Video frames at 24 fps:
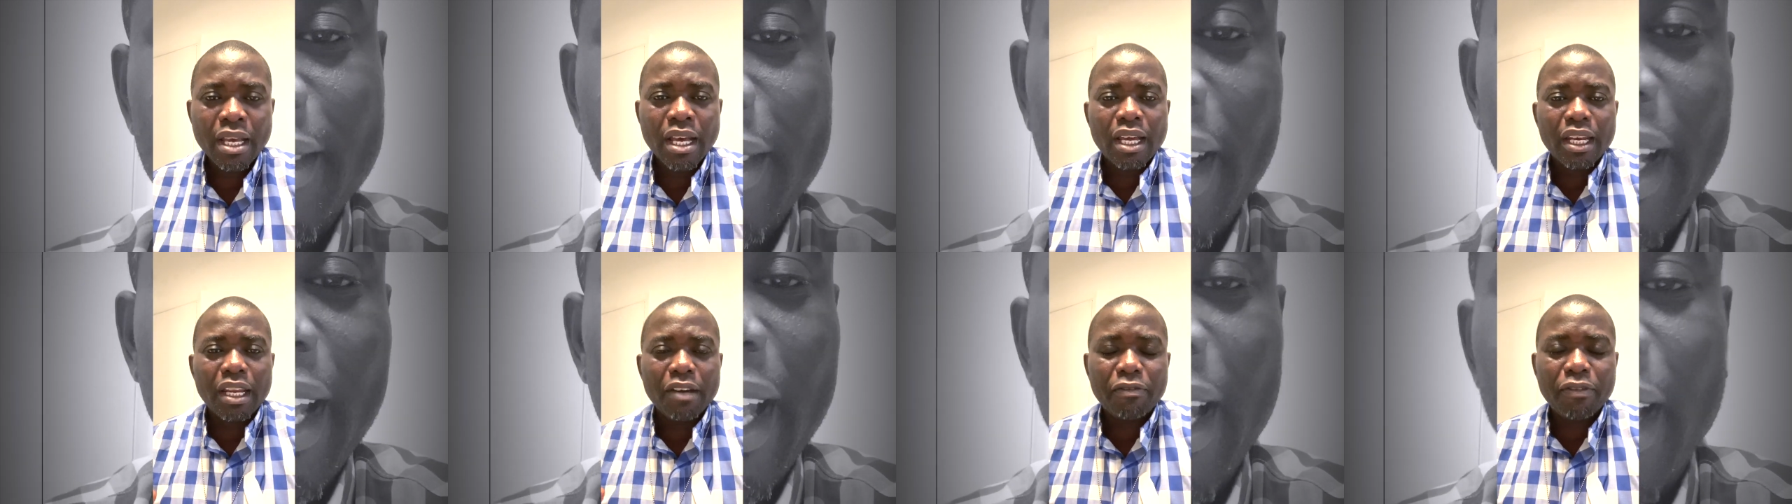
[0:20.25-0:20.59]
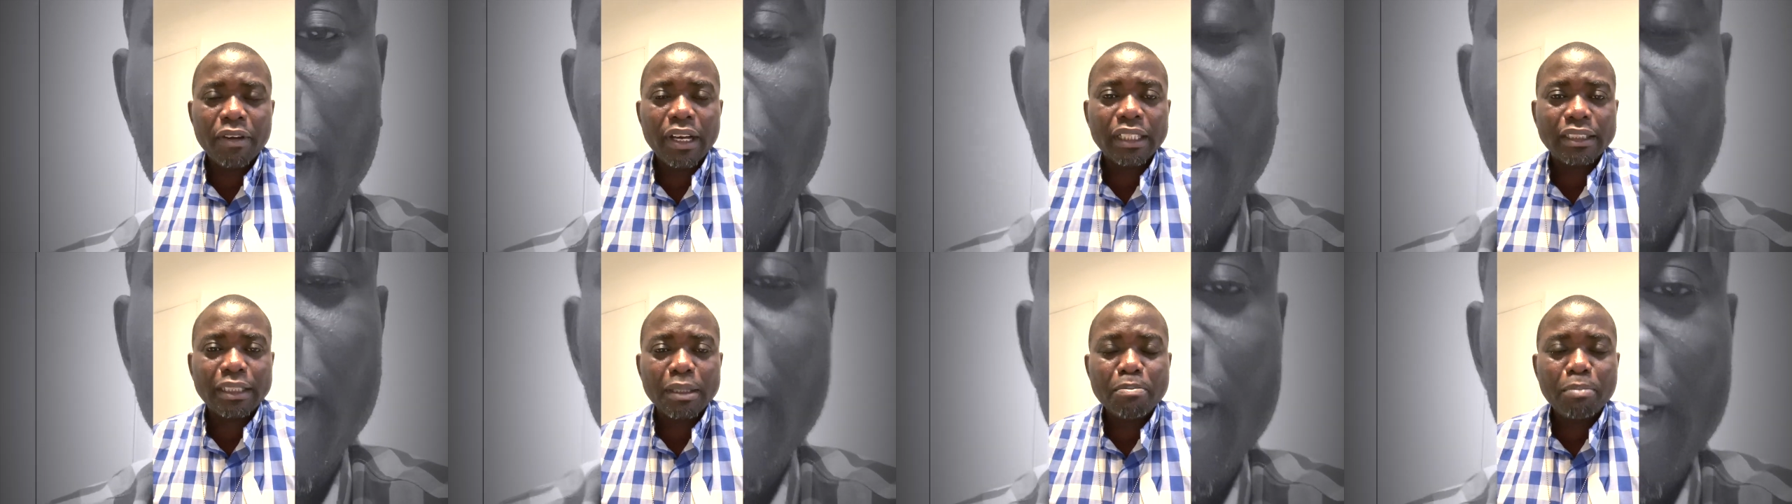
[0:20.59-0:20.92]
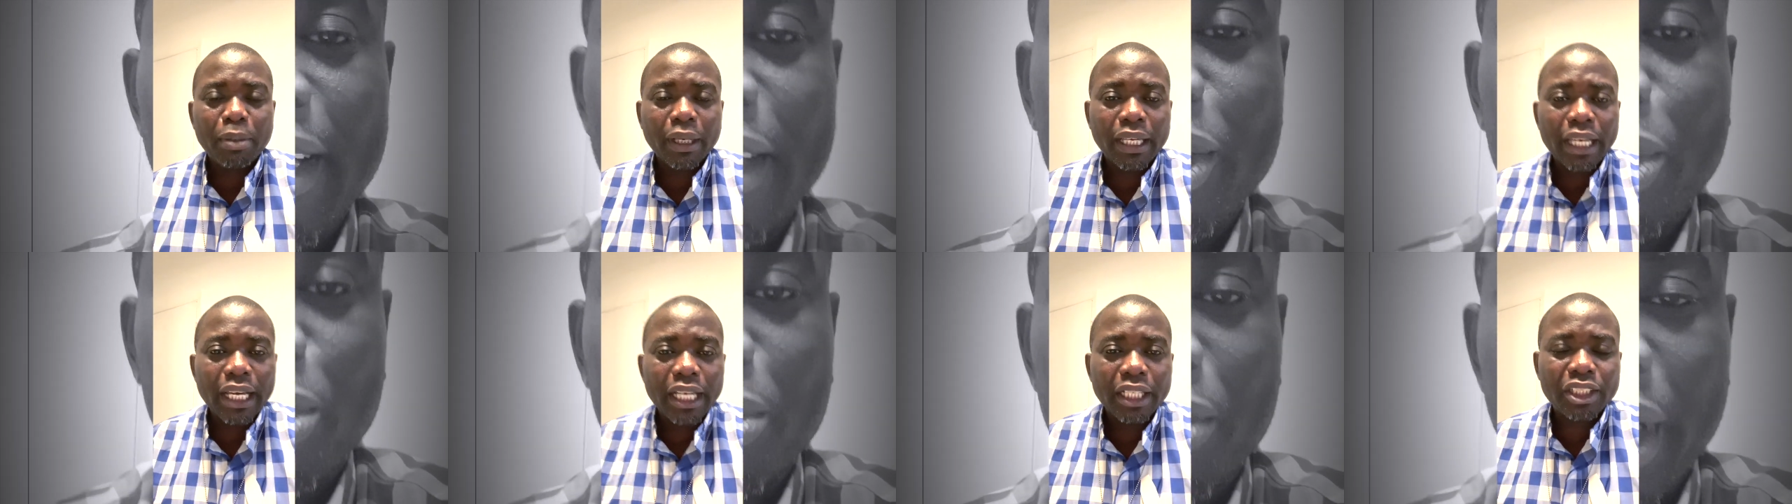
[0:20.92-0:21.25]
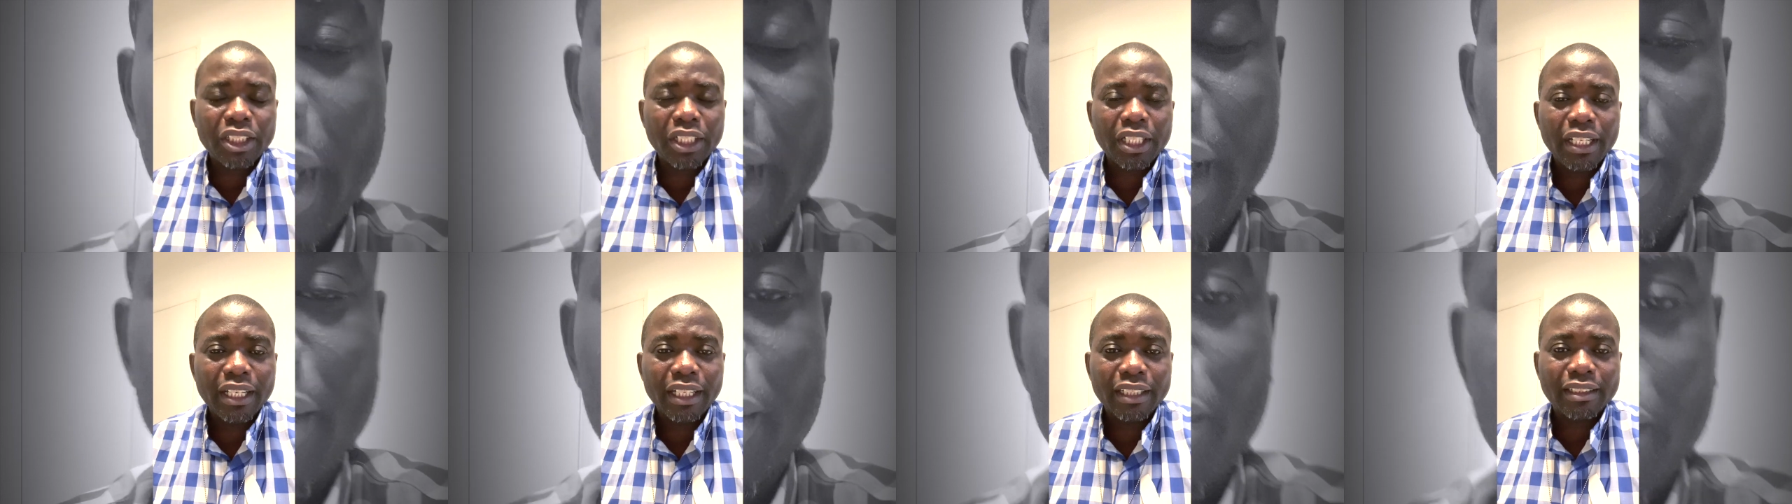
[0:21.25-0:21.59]
The first
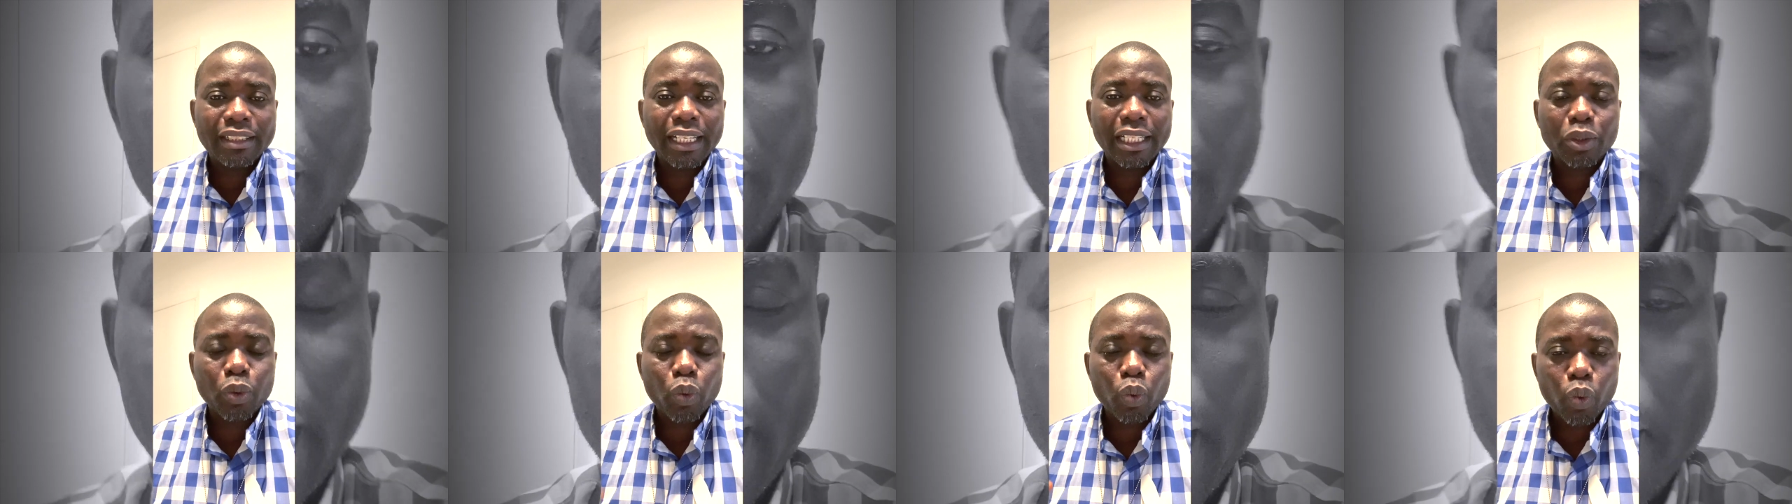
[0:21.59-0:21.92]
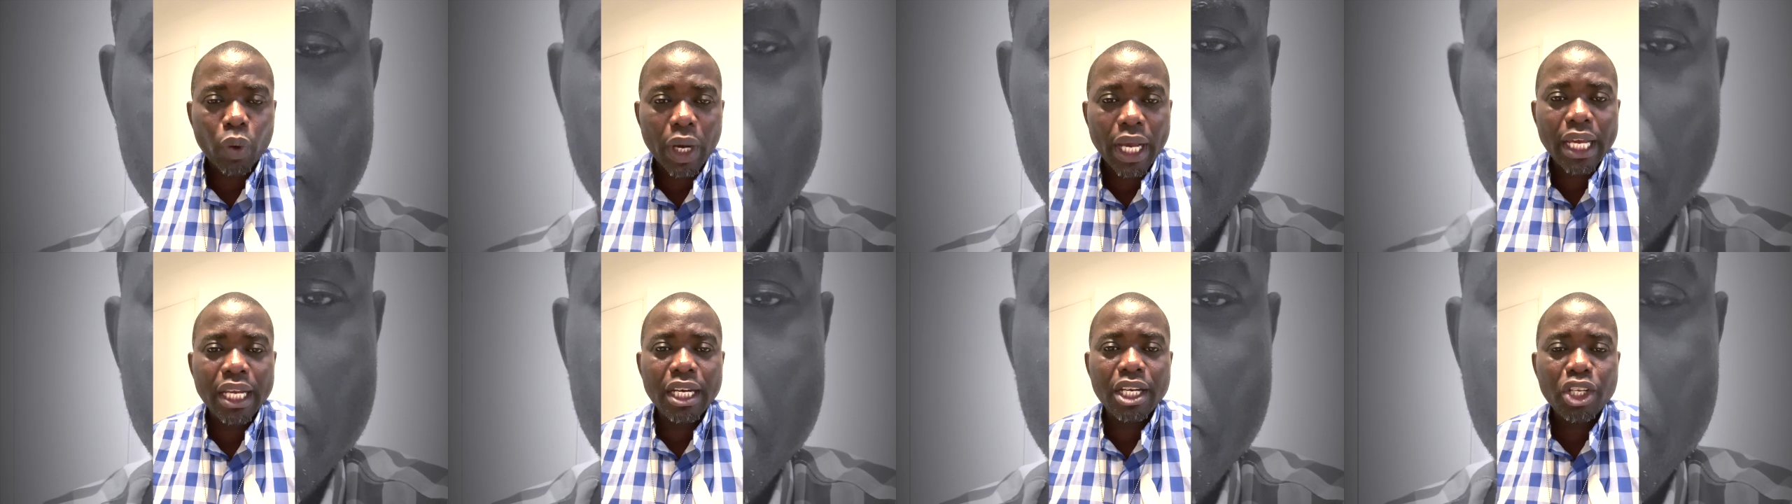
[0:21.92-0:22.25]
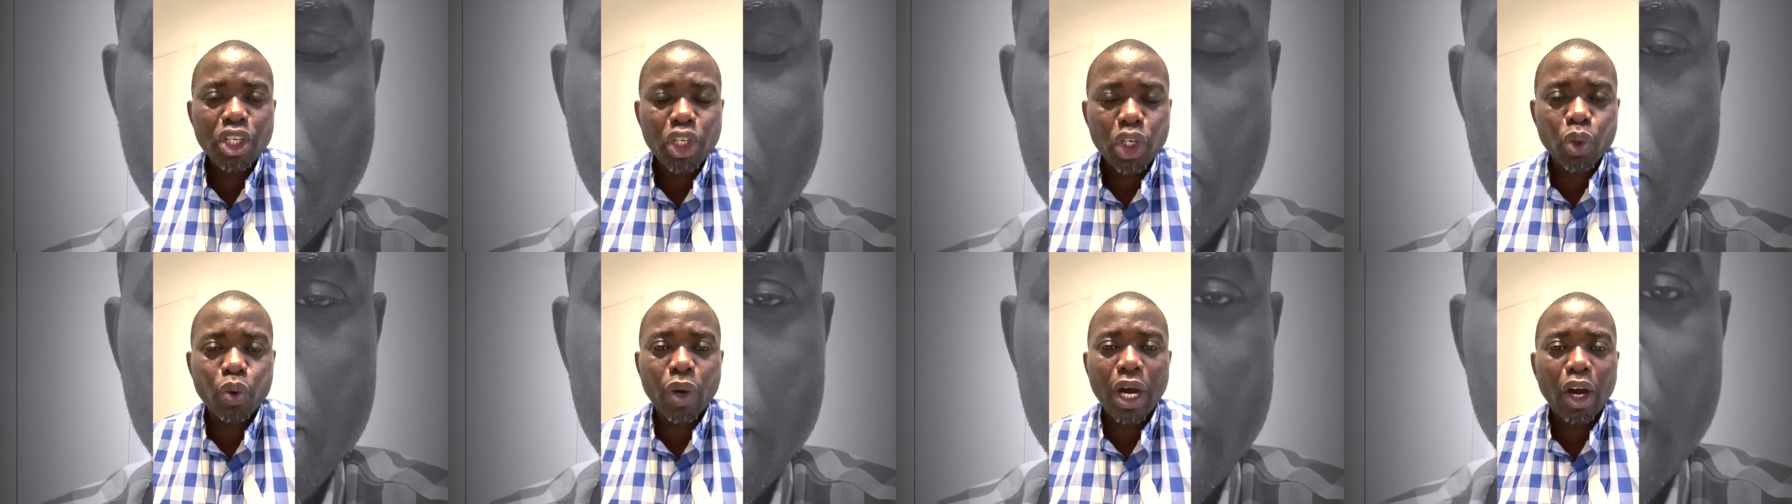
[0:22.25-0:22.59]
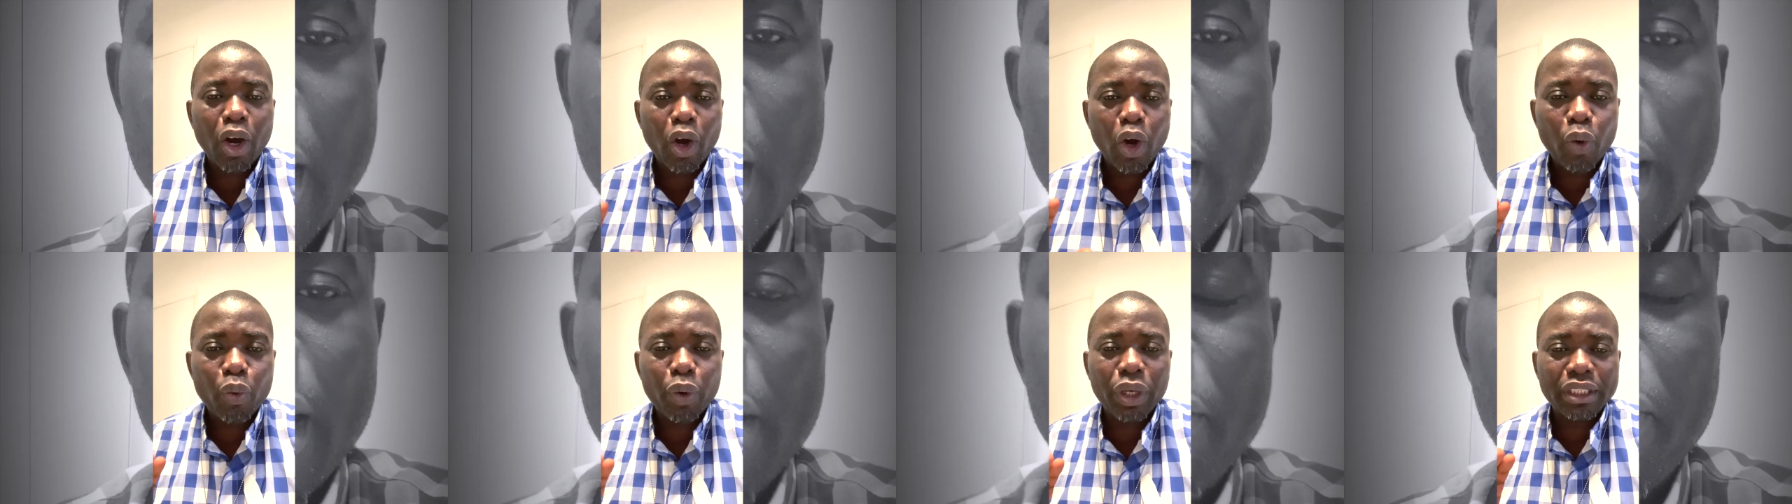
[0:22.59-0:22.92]
implication is that when you are
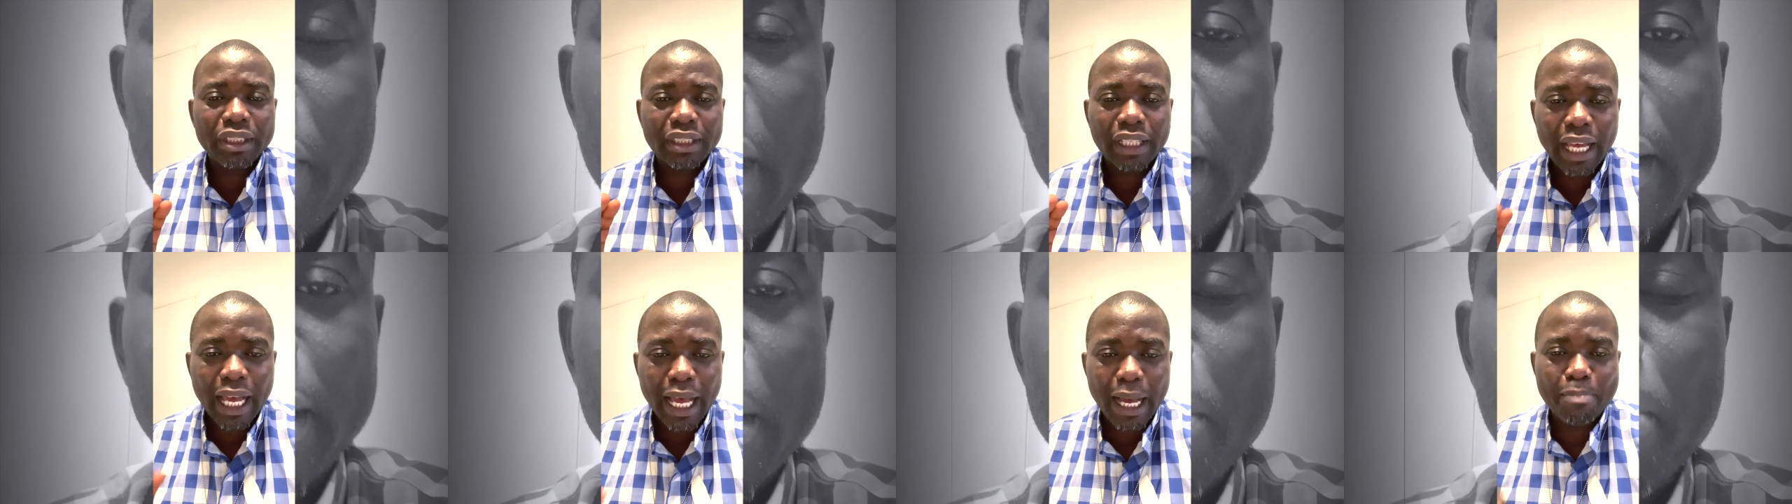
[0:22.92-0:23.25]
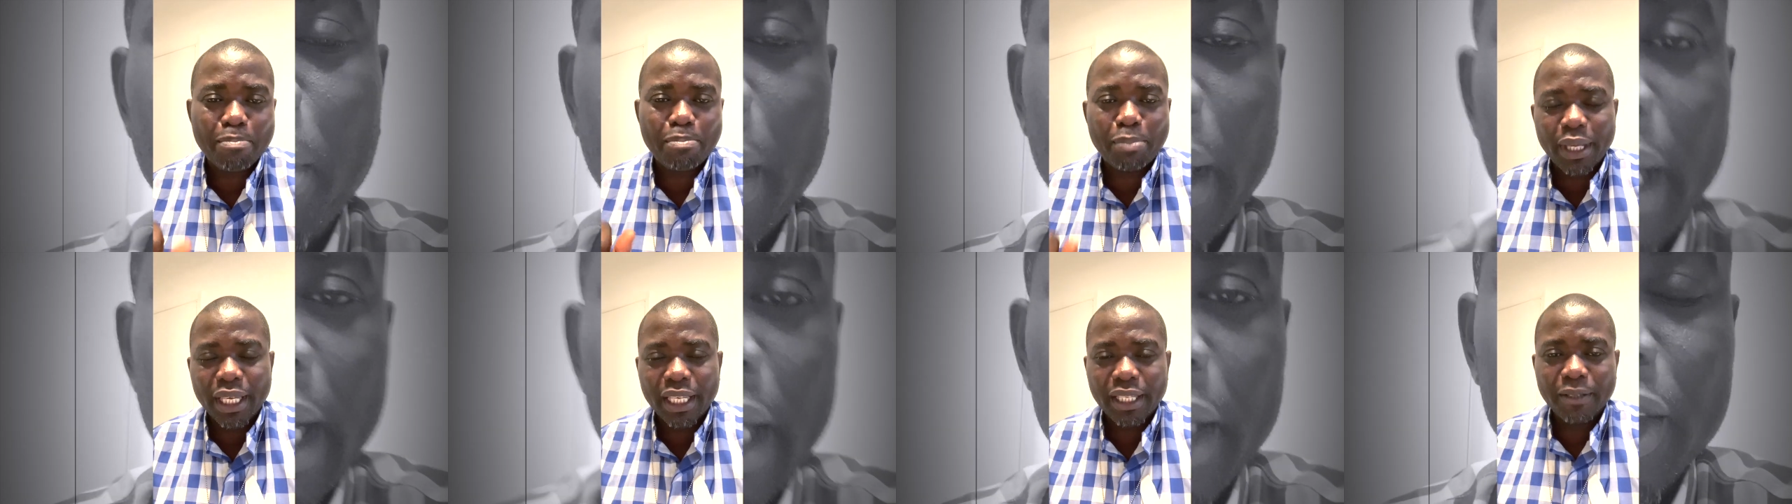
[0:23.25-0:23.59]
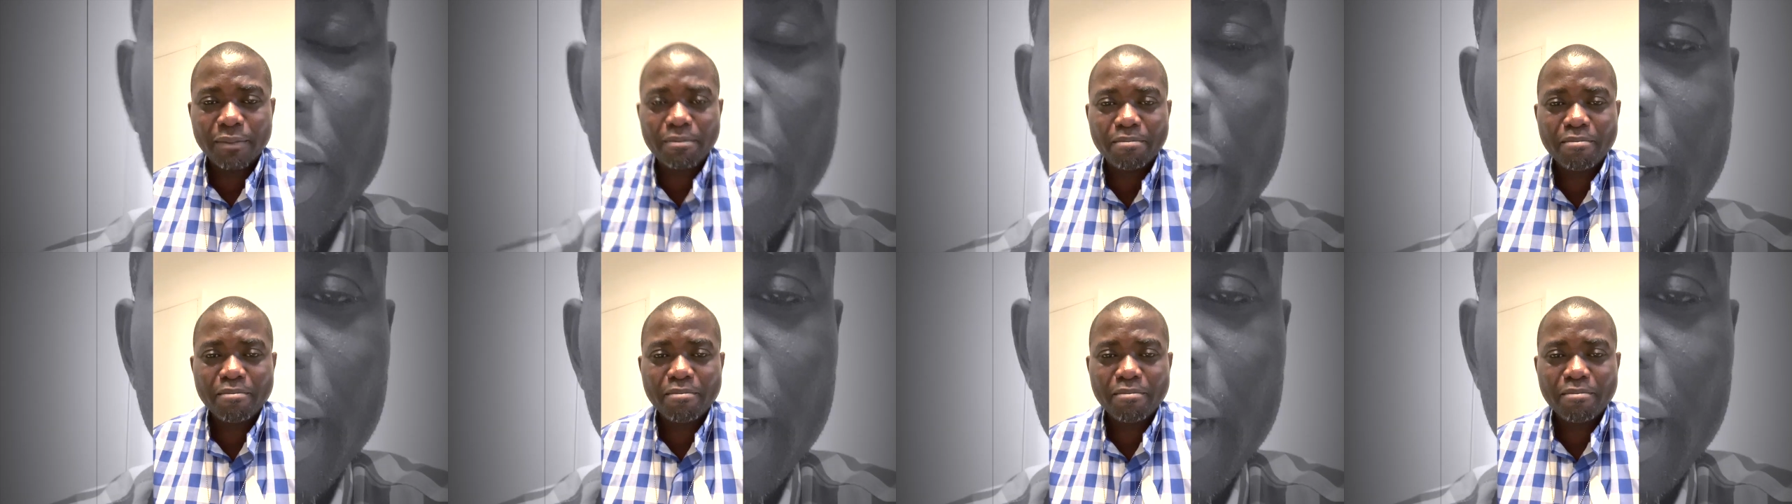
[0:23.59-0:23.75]
always happy,